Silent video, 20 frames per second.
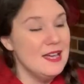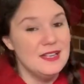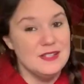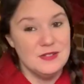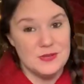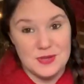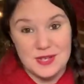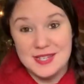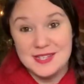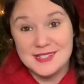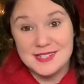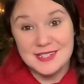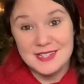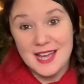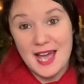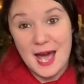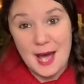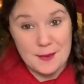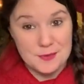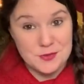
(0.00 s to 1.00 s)
So he's
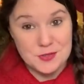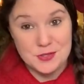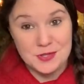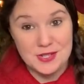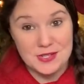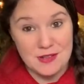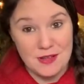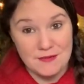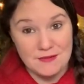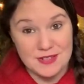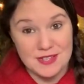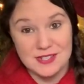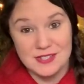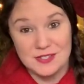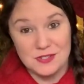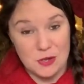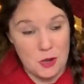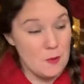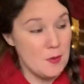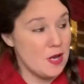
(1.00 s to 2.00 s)
gonna absolutely love this
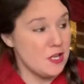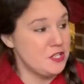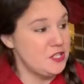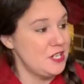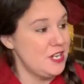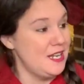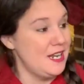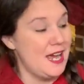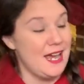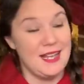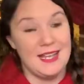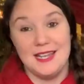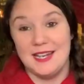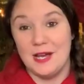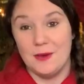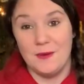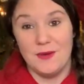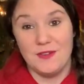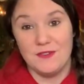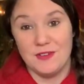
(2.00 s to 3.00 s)
so much, and I
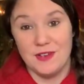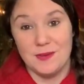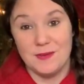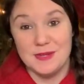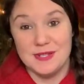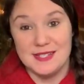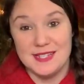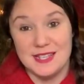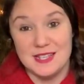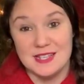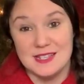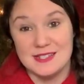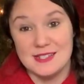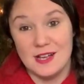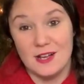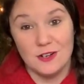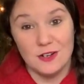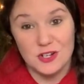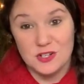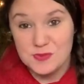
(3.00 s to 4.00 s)
cannot wait for him to see this
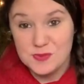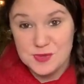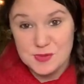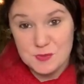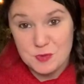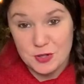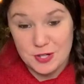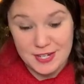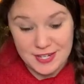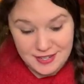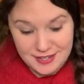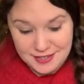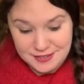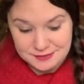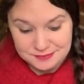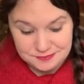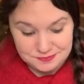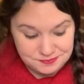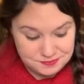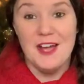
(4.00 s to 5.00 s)
on Christmas morning.
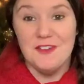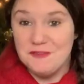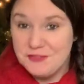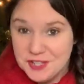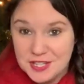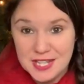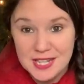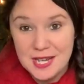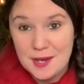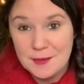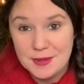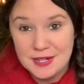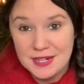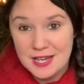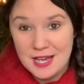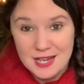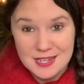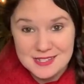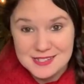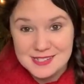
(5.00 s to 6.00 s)
I feel like I'm
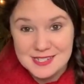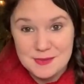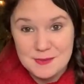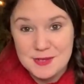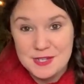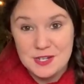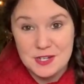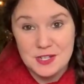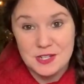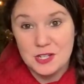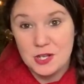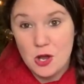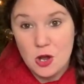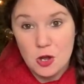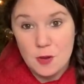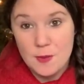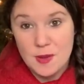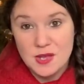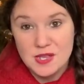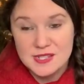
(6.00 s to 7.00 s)
gonna constantly be hearing the
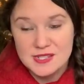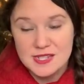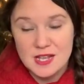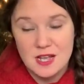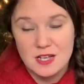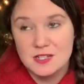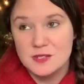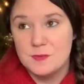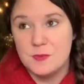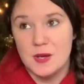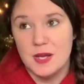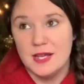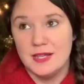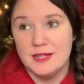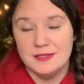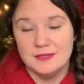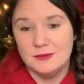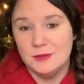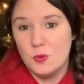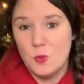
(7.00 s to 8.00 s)
Cocomelon songs,
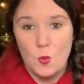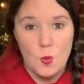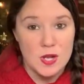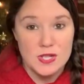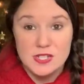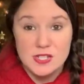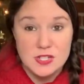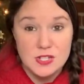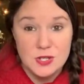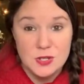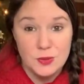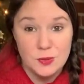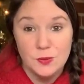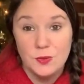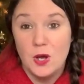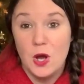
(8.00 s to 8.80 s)
but what's new?